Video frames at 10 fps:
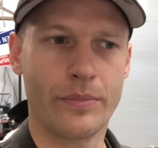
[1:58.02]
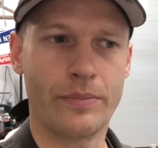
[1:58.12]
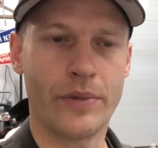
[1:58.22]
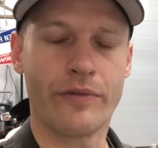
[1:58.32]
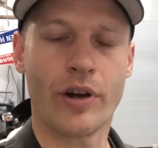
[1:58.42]

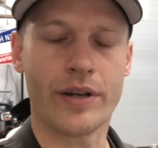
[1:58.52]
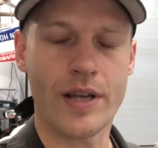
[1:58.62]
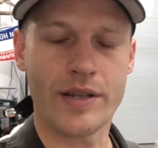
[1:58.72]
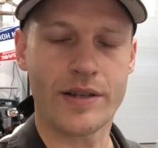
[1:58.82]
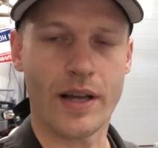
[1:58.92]
They've got
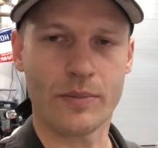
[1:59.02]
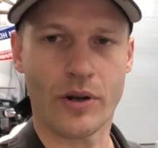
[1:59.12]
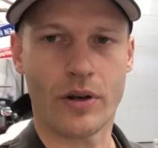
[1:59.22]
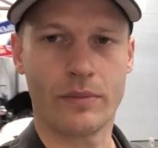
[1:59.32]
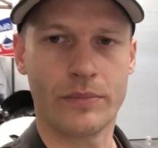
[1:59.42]
date stamps
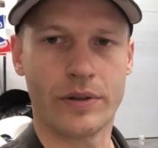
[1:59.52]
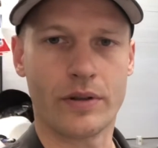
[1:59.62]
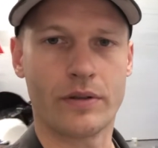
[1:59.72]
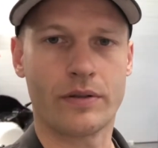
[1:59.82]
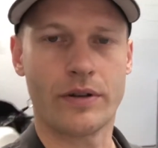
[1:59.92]
on them,
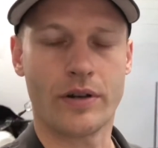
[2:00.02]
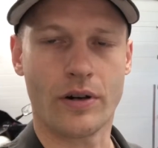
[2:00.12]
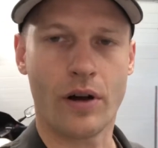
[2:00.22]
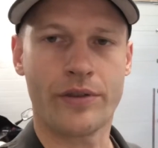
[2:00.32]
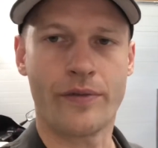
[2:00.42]
and
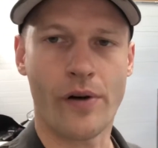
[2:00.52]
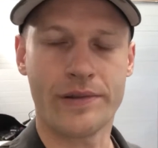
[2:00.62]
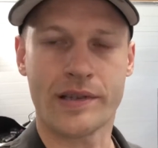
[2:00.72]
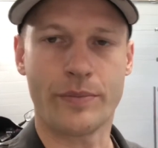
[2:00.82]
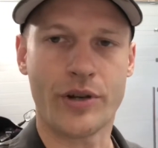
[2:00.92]
they've
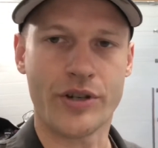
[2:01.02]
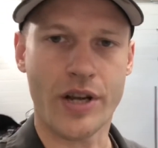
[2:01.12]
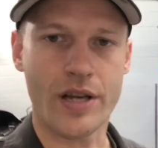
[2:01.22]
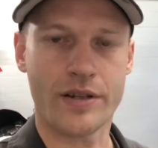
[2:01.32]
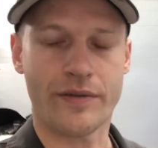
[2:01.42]
obviously been
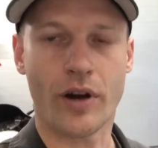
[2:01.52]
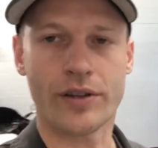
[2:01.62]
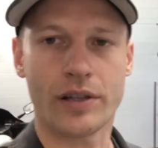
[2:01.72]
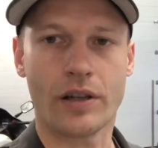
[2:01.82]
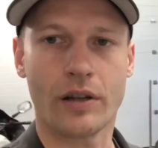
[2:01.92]
changed. They've got
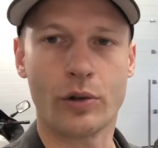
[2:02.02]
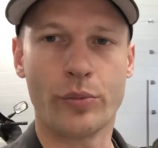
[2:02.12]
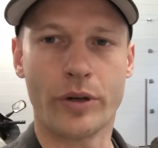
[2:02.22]
the little aluminum